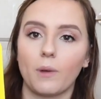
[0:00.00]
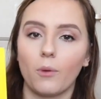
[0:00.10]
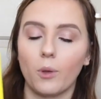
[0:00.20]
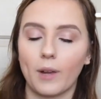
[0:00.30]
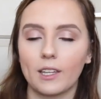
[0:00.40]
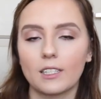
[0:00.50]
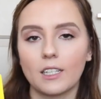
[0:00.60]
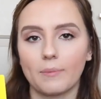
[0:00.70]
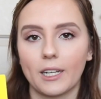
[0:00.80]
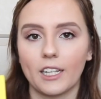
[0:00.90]
but we read this
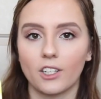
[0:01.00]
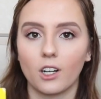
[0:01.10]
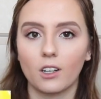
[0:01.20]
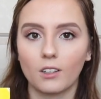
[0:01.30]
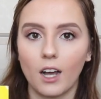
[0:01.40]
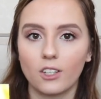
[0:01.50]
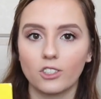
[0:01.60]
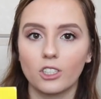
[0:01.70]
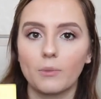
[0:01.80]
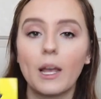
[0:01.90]
in my kindergarten
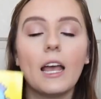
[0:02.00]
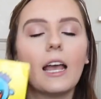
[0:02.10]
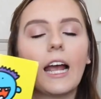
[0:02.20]
classroom,